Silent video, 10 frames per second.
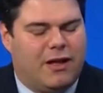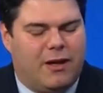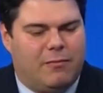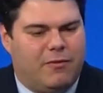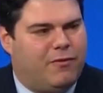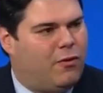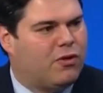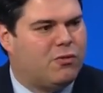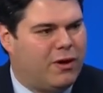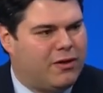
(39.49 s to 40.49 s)
Um, if
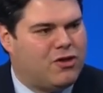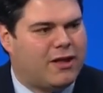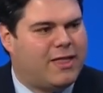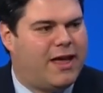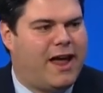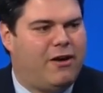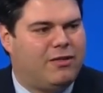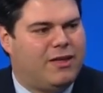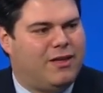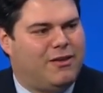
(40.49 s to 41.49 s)
folks want to check that
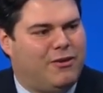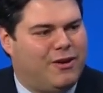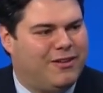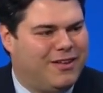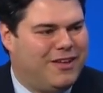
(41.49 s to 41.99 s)
out, they can go to